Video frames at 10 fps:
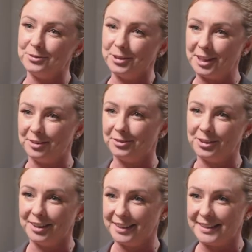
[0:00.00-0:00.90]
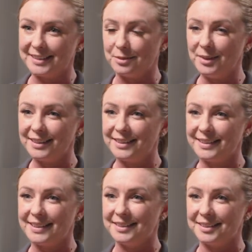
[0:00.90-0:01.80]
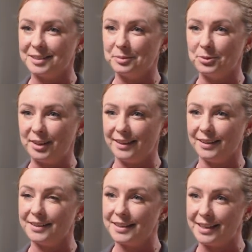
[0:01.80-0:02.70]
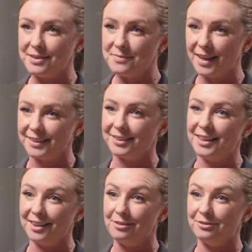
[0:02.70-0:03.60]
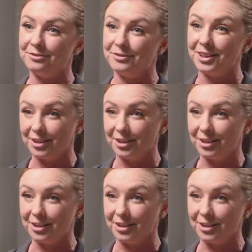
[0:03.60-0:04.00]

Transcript: working for Young Academics is supporting the team as I love the